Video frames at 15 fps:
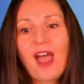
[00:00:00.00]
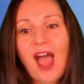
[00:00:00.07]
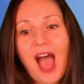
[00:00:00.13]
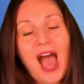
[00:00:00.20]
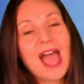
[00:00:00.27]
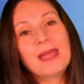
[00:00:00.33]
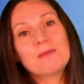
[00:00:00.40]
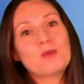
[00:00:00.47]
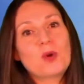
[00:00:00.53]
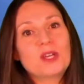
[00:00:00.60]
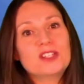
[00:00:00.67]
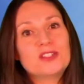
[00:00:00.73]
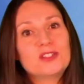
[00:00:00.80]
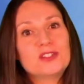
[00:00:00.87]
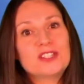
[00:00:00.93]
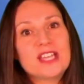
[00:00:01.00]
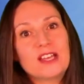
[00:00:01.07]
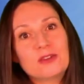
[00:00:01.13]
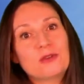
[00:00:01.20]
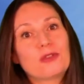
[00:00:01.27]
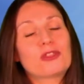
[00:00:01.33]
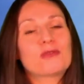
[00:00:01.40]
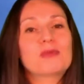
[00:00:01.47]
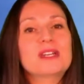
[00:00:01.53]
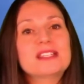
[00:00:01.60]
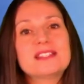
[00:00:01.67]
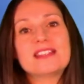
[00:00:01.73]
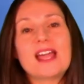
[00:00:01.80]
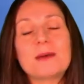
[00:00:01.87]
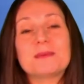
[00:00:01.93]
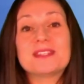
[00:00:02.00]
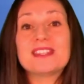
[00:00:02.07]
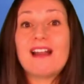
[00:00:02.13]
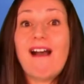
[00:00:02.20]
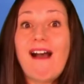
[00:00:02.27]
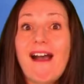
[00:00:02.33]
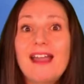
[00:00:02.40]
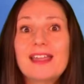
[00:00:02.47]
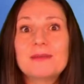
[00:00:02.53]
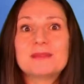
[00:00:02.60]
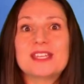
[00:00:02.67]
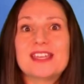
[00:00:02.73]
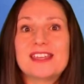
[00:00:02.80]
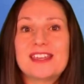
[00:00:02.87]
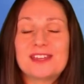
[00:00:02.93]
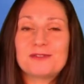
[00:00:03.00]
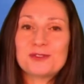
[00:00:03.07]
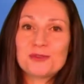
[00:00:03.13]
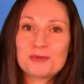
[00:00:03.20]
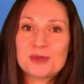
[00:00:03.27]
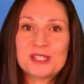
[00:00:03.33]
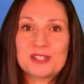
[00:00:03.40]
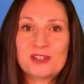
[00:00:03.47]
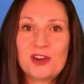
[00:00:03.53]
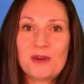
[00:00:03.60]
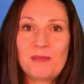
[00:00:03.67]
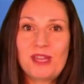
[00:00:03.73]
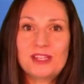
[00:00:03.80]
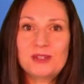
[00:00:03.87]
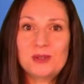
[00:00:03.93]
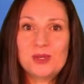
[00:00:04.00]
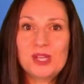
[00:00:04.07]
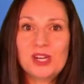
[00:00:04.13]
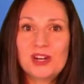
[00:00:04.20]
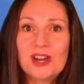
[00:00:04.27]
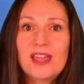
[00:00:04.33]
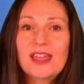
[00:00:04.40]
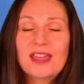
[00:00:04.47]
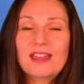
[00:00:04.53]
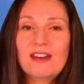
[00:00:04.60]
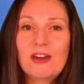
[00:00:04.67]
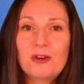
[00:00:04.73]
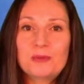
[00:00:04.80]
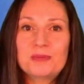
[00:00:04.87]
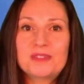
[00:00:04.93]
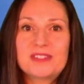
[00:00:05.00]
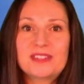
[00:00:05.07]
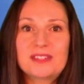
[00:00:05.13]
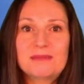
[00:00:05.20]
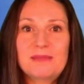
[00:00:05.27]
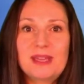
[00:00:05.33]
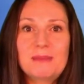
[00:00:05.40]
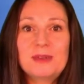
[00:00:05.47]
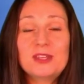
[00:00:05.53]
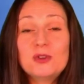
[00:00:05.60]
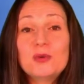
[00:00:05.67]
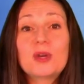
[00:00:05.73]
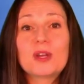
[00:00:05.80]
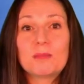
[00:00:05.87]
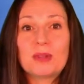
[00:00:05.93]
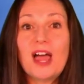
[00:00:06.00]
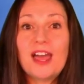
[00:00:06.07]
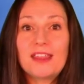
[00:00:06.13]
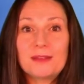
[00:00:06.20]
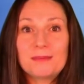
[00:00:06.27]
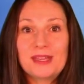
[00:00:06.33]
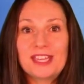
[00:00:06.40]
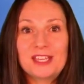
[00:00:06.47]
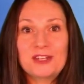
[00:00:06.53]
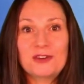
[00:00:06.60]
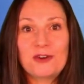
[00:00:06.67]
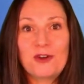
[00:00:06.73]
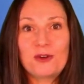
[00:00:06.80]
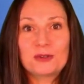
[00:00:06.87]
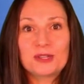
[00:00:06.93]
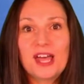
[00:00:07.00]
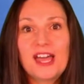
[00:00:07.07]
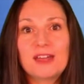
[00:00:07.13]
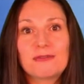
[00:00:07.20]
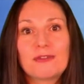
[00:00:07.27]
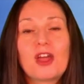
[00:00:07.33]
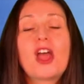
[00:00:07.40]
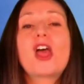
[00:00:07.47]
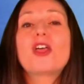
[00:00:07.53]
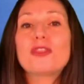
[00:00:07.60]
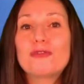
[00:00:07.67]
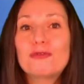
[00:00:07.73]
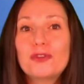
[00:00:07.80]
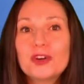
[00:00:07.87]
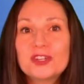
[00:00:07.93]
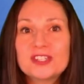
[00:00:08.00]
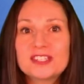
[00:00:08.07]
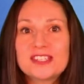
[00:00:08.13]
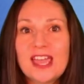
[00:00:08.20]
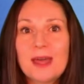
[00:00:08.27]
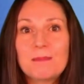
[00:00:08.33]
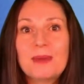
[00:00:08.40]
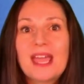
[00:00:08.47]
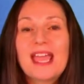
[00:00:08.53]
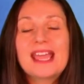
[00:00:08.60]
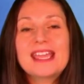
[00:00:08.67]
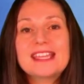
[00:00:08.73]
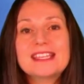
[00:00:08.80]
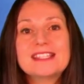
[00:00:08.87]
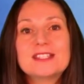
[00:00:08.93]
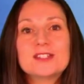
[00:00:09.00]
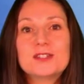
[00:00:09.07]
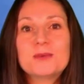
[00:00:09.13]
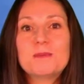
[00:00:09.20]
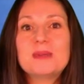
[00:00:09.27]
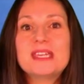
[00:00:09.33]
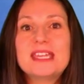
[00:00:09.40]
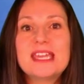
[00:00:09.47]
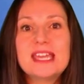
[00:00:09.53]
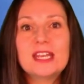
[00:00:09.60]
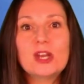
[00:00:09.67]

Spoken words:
I am going to tell you 3 steps that I am taking to restart my new year in hopes that maybe you can apply them in your own life. The first step is to begin